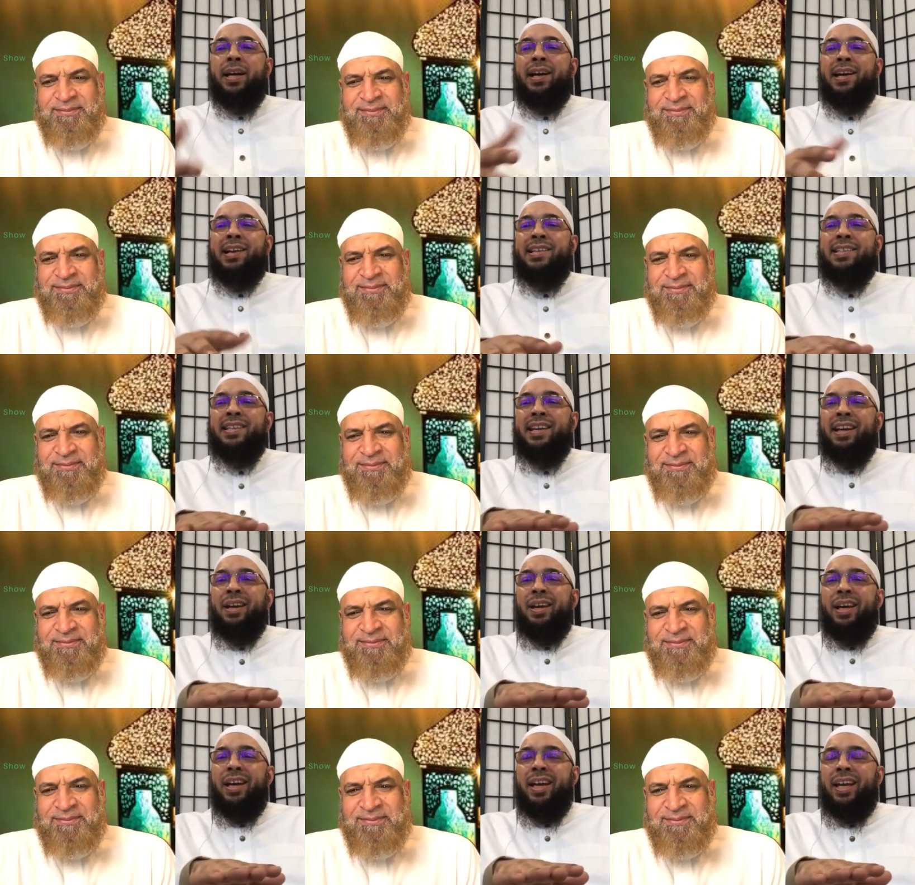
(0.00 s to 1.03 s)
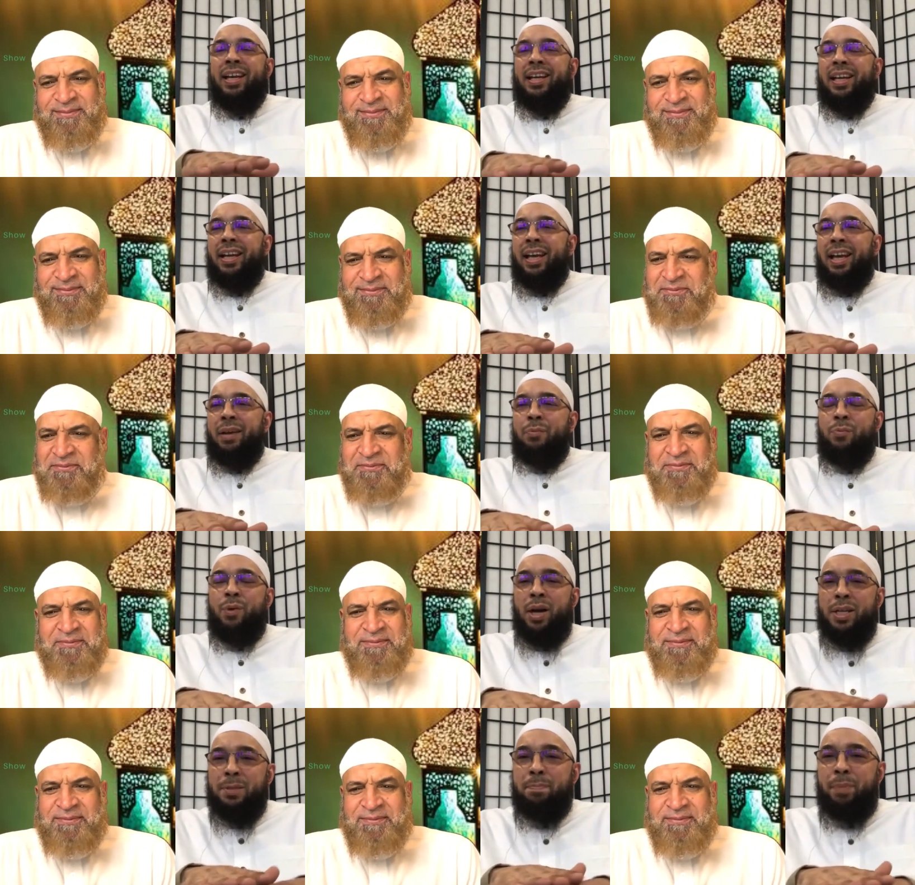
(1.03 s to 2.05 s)
Speaker 1: because it it
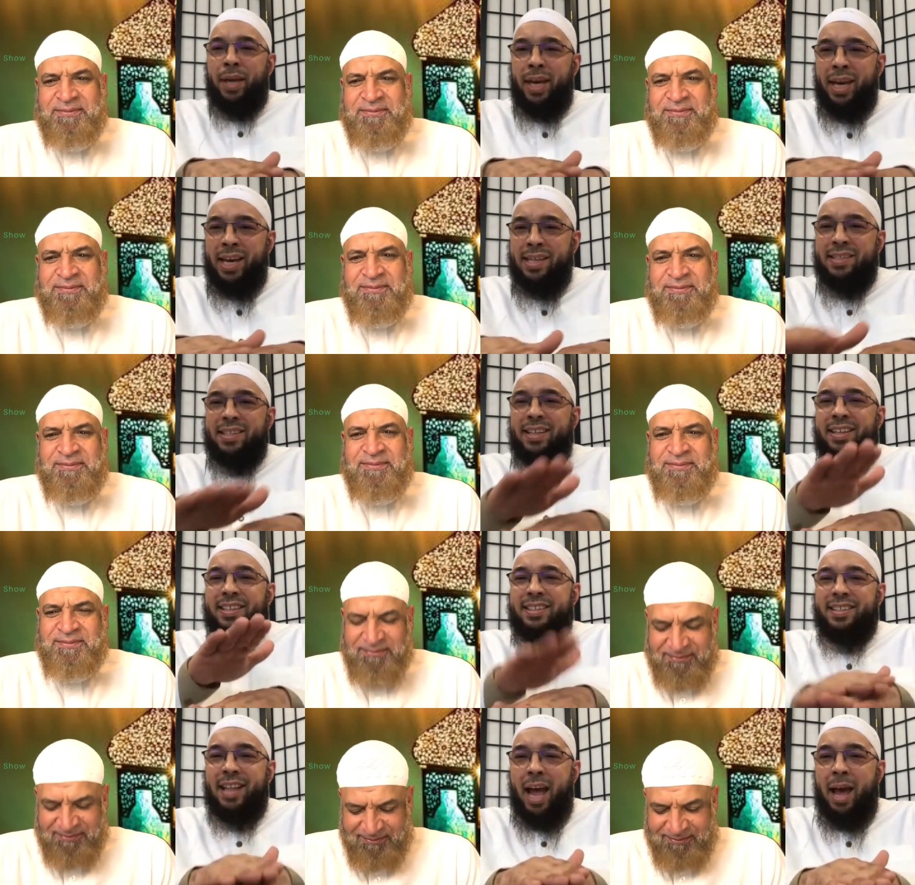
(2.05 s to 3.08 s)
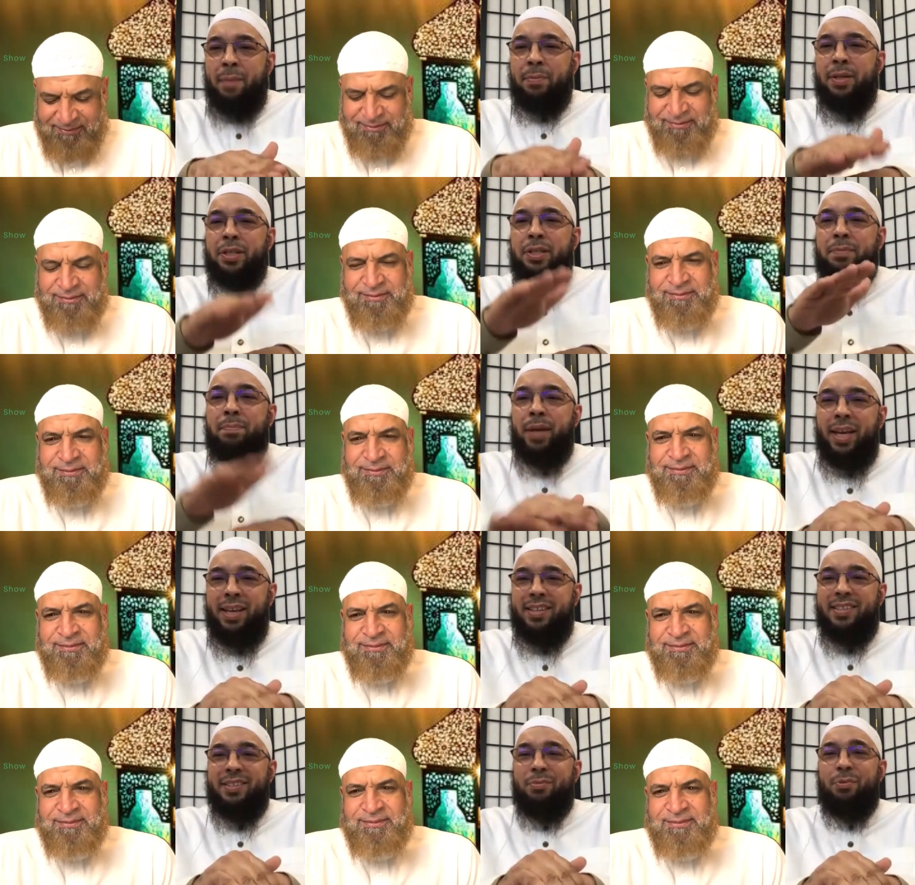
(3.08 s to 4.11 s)
was peace. It established
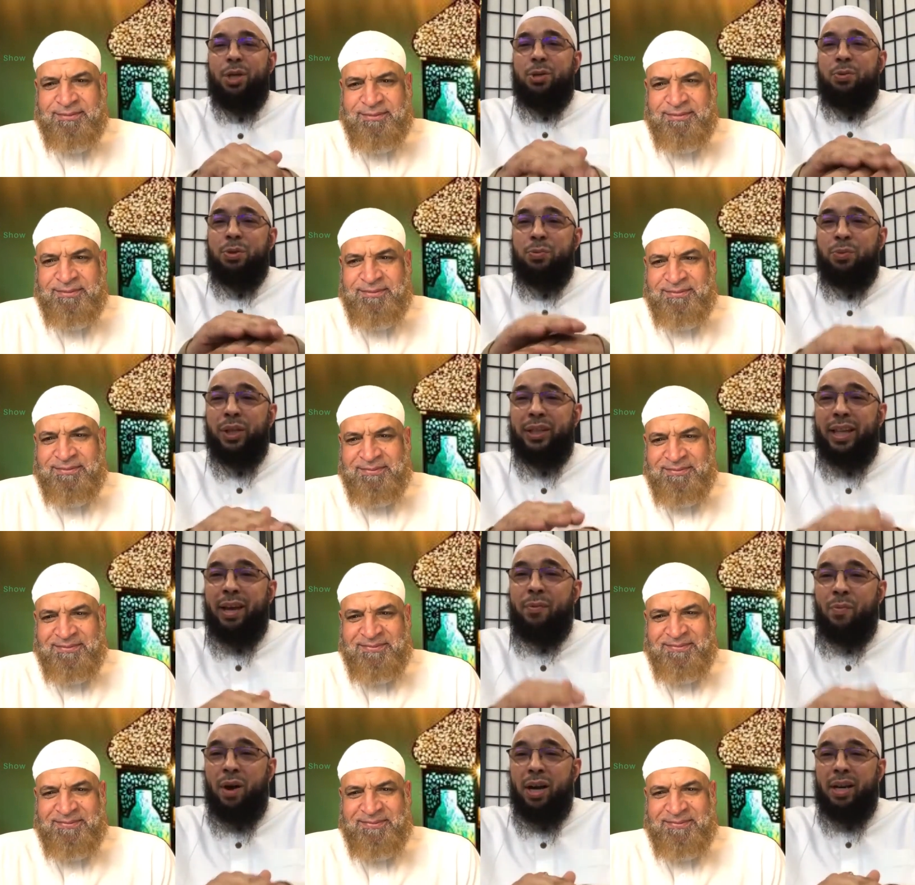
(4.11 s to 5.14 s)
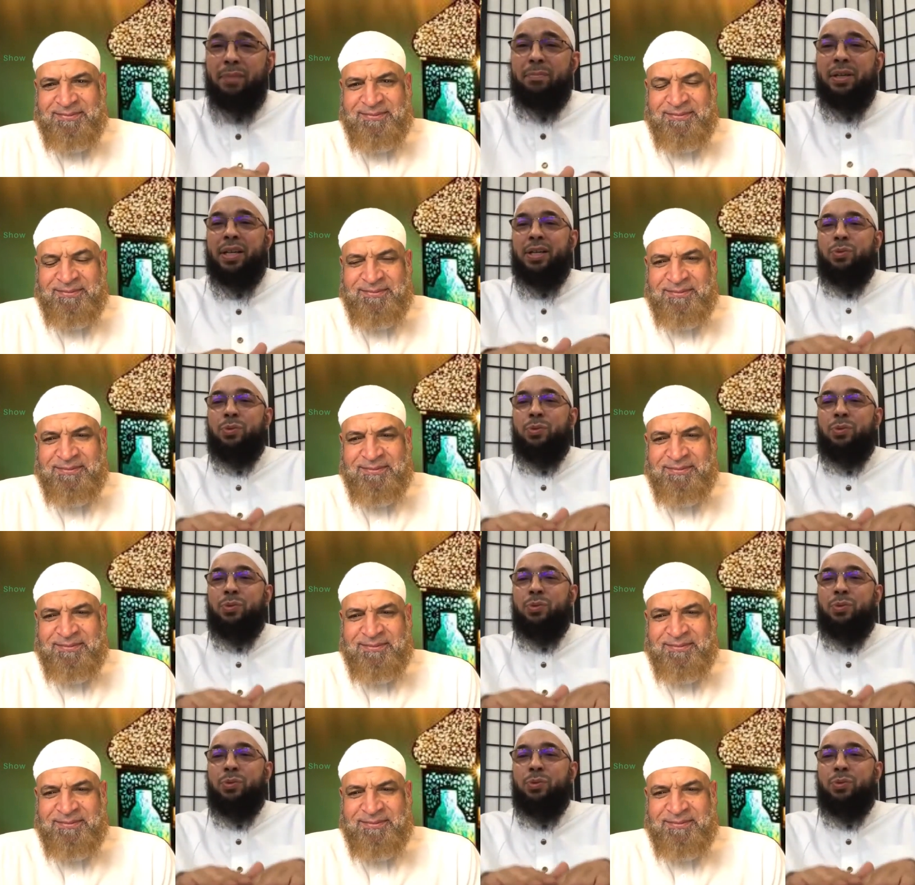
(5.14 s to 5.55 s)
peace, which was what they wanted,